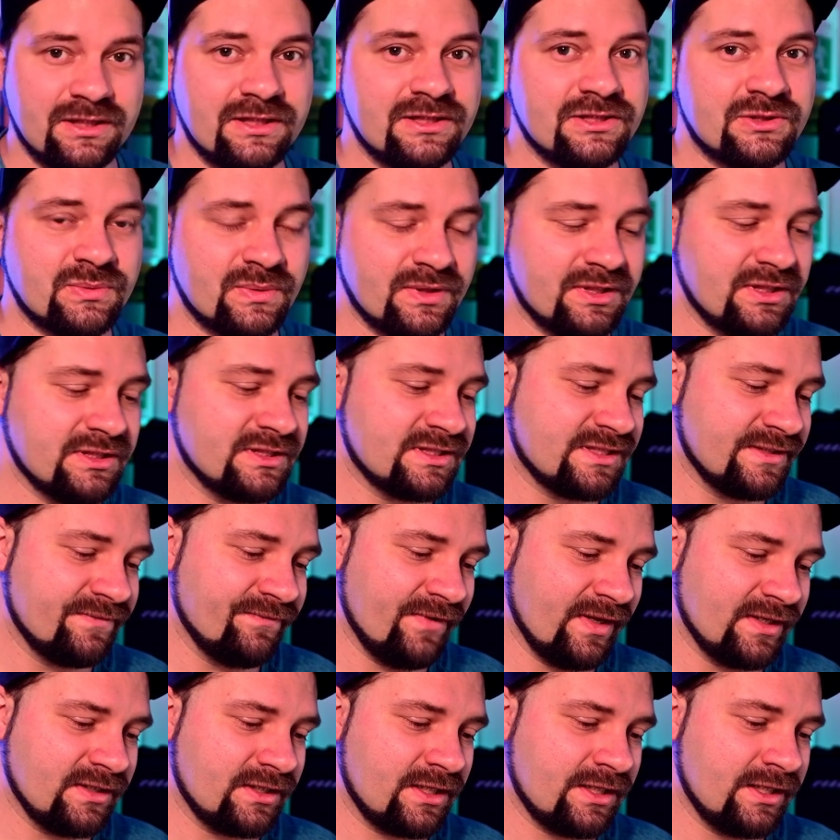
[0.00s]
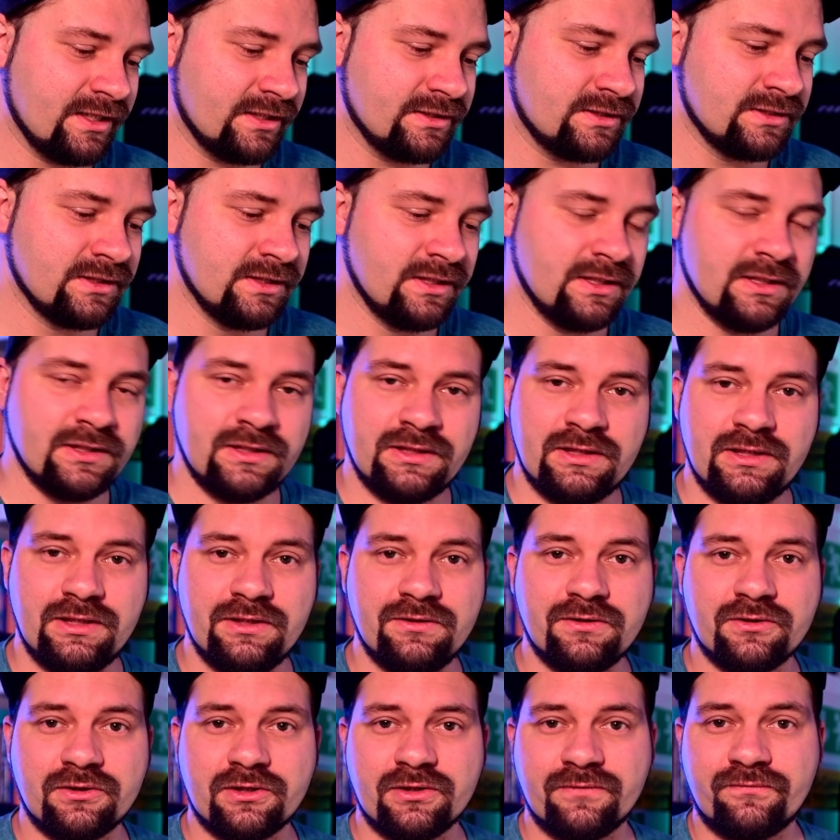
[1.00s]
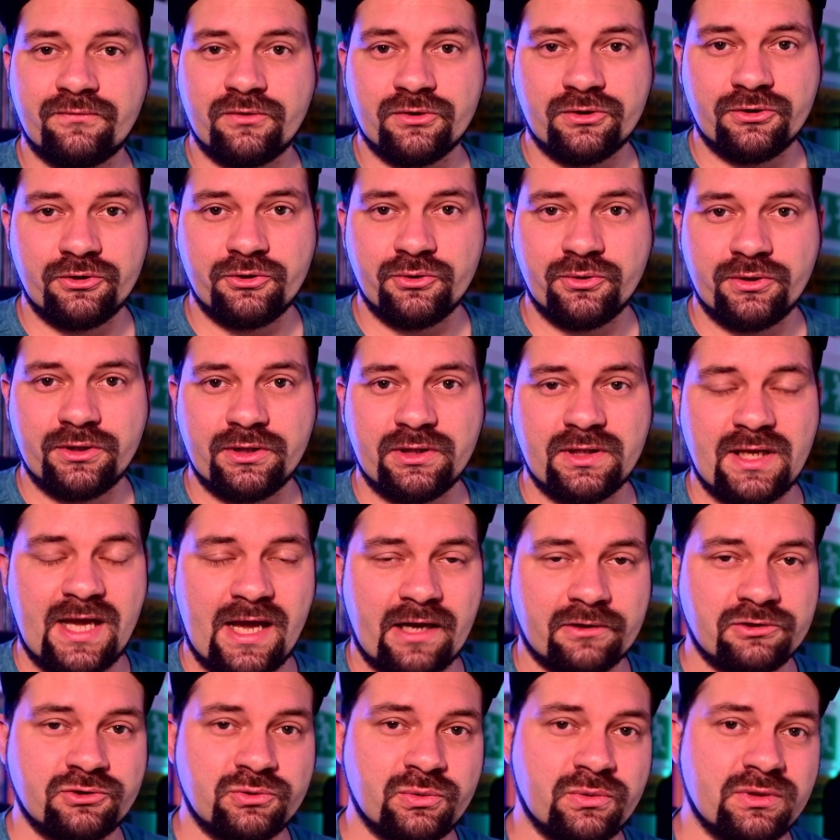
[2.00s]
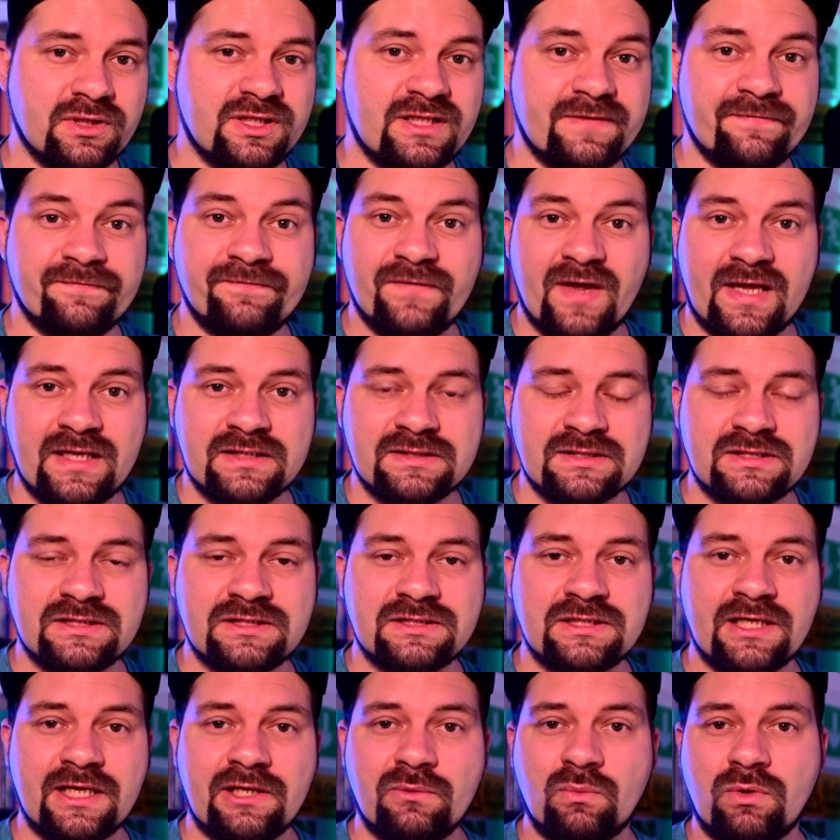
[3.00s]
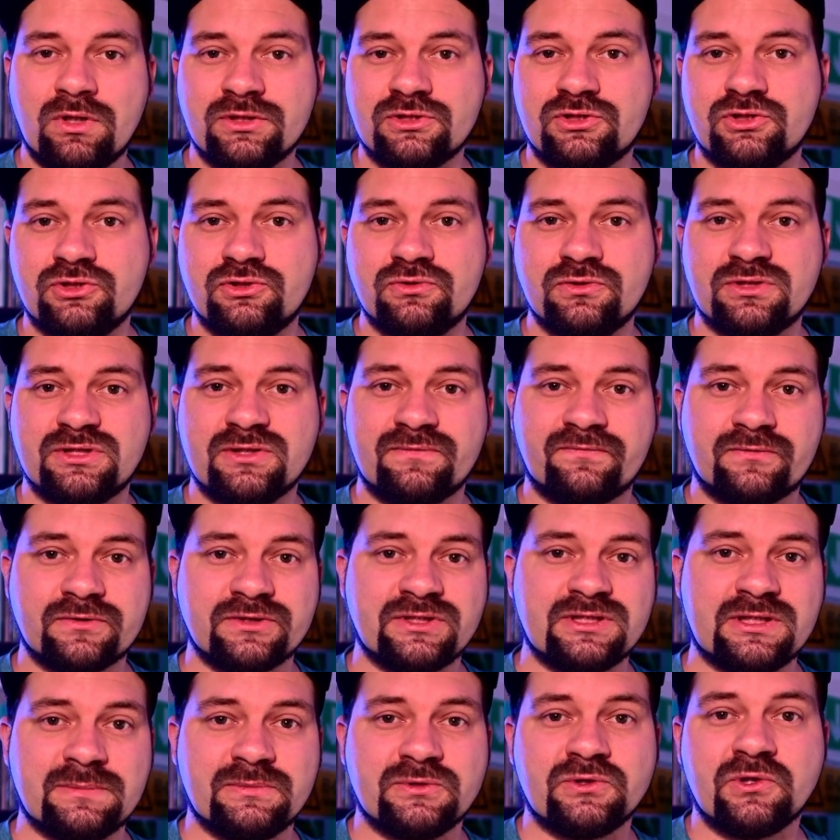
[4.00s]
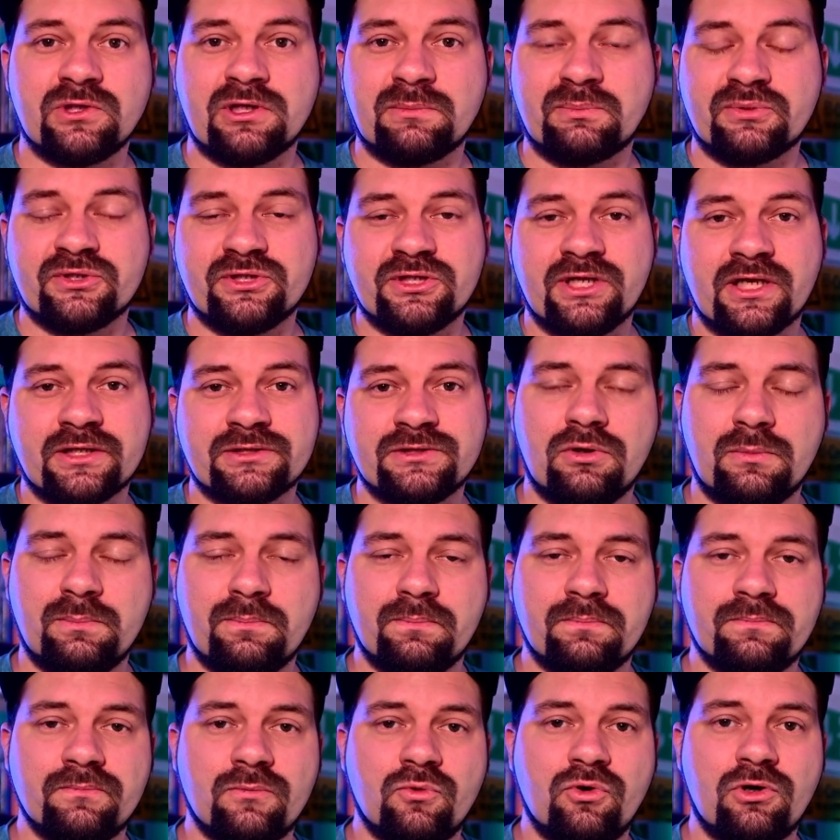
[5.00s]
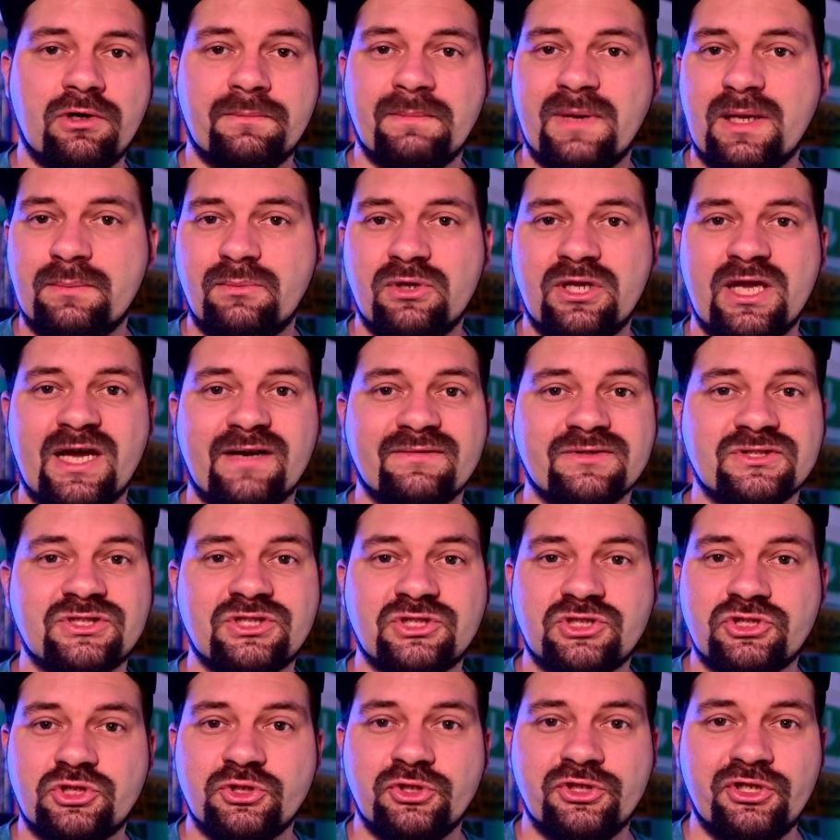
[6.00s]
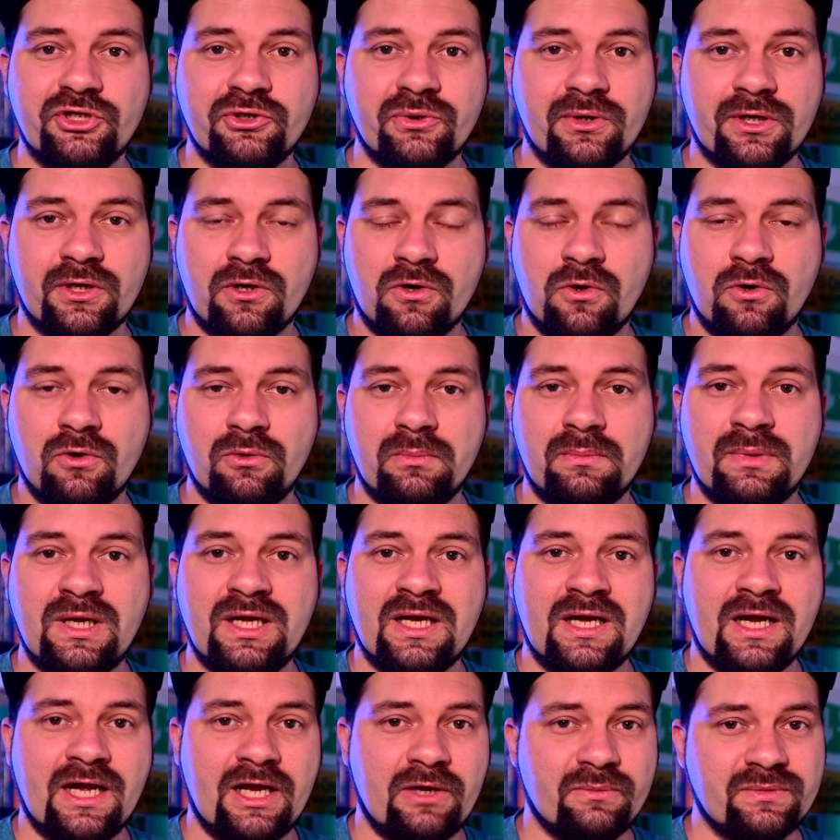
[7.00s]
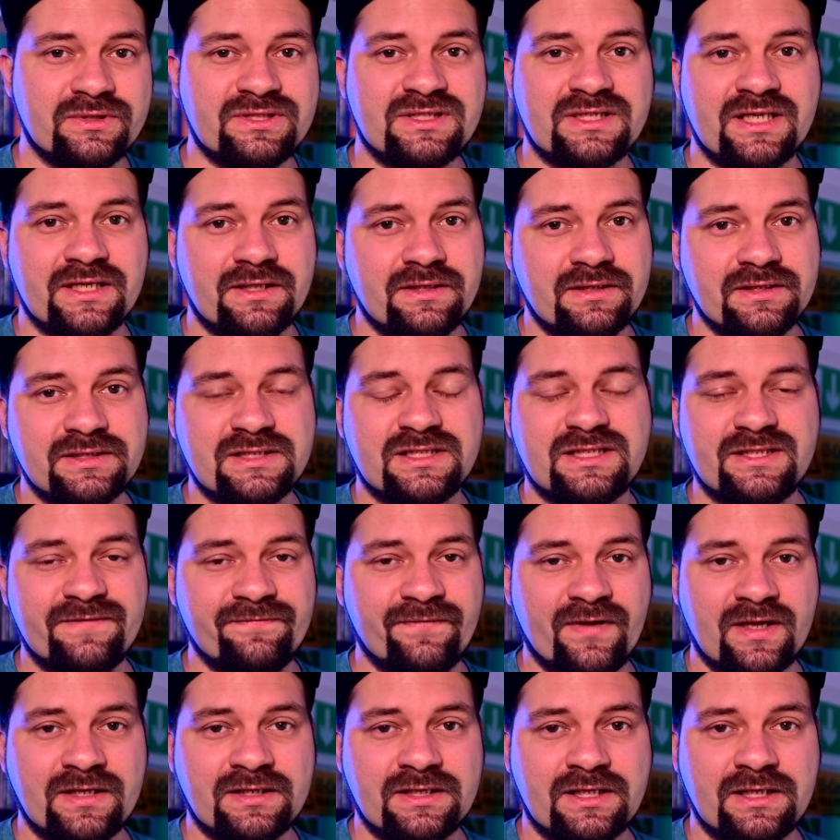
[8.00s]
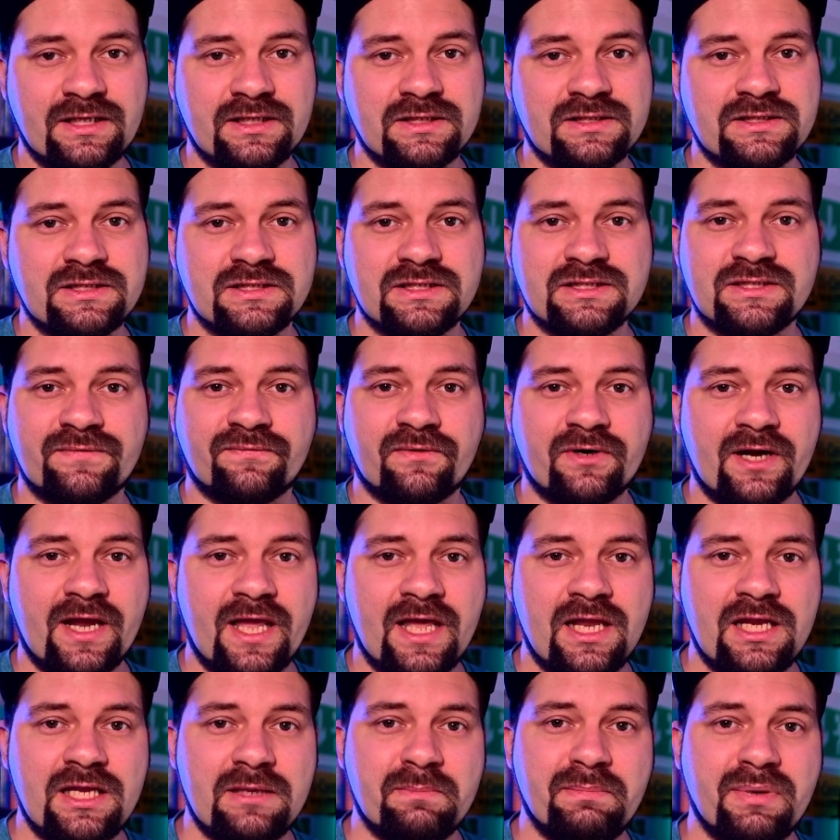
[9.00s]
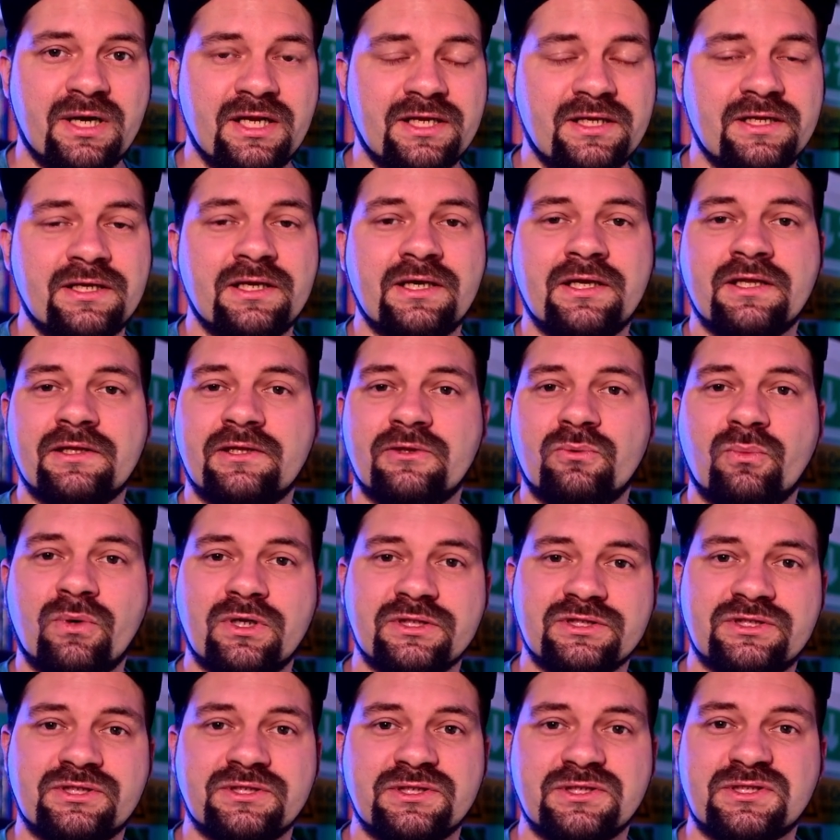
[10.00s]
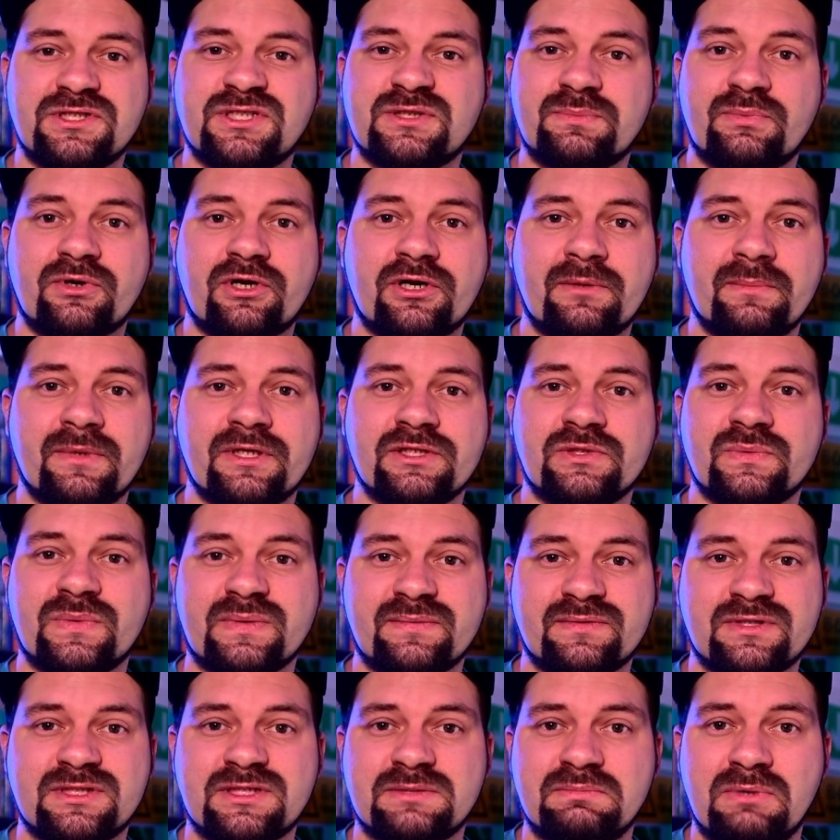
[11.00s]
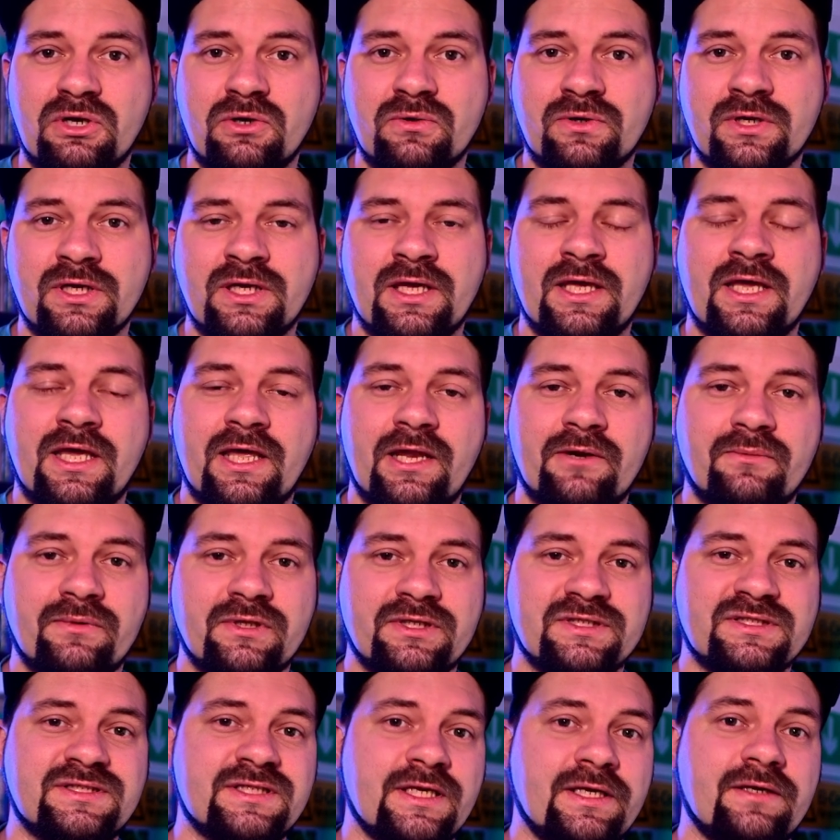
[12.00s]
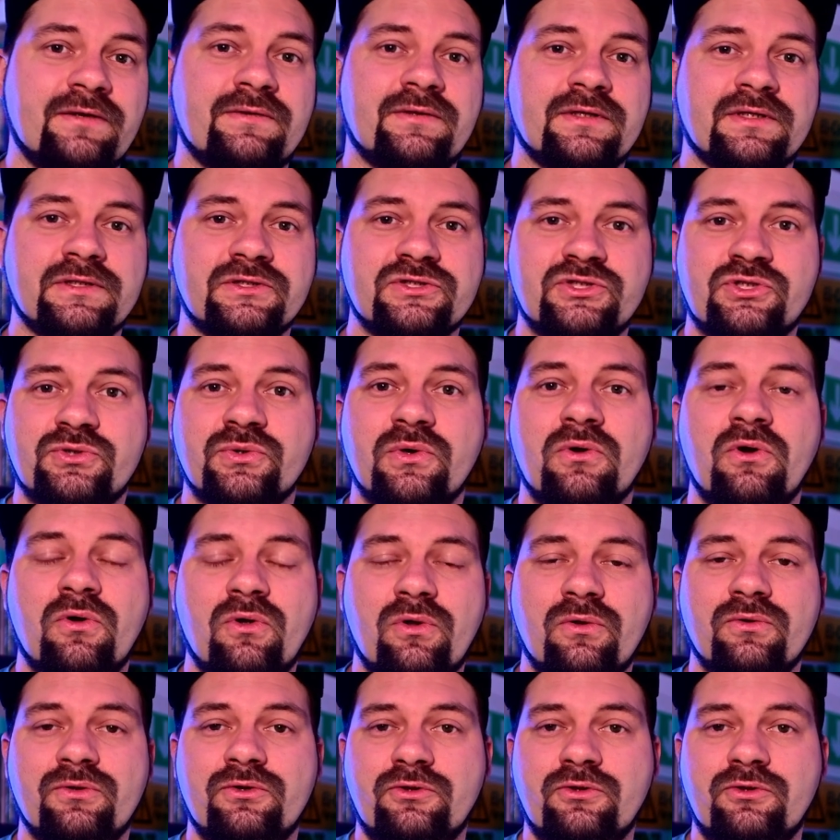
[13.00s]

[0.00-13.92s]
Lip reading: with this event kit, either if you're doing actual events and want to use it for some sort of production, or maybe you have a studio at home. I would say this event kit is for anybody that wants to experiment with smoke and really take things to a whole new